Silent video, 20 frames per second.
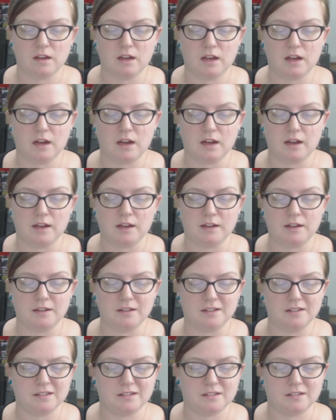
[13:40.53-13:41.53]
Uh,
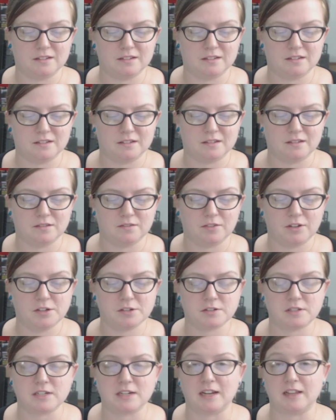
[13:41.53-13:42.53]
we
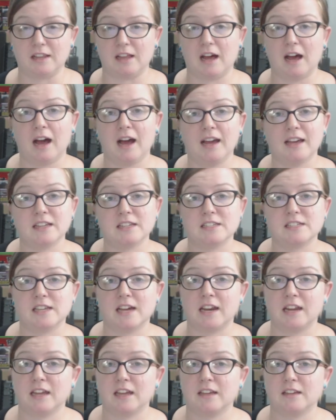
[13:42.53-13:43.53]
used it on the highest
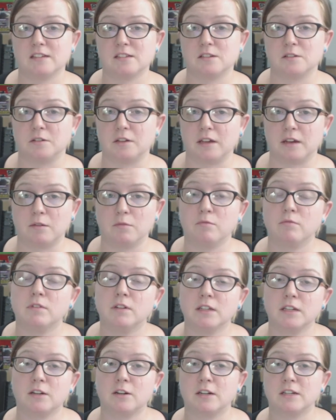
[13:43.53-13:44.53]
setting, so get
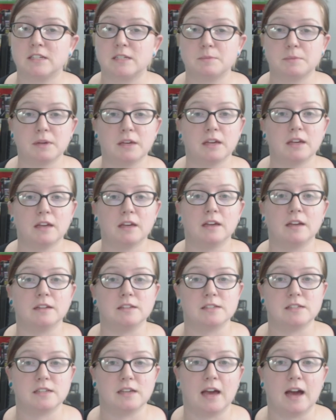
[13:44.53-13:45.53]
really crispy
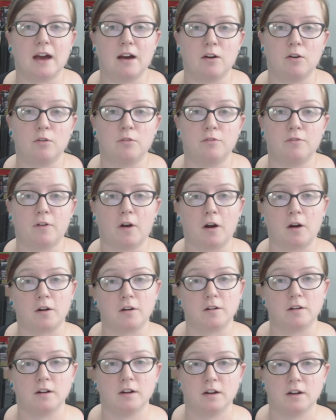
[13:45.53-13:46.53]
and see how
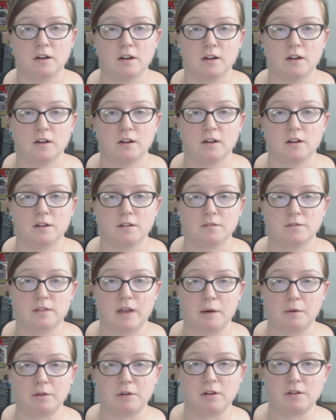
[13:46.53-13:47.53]
far
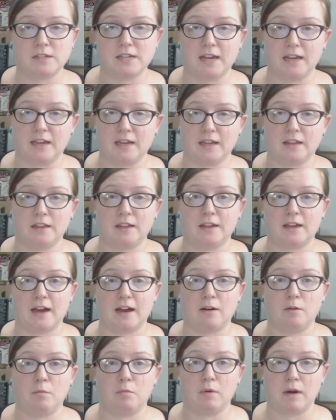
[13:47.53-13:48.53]
that would take it, like
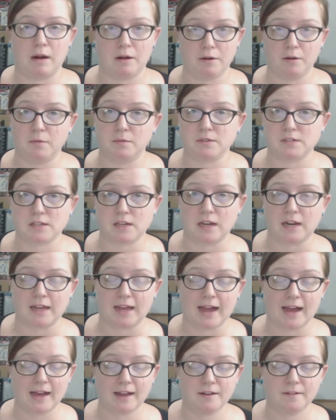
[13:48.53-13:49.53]
how brown it was gonna
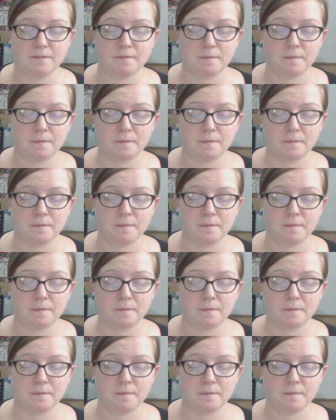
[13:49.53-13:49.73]
get.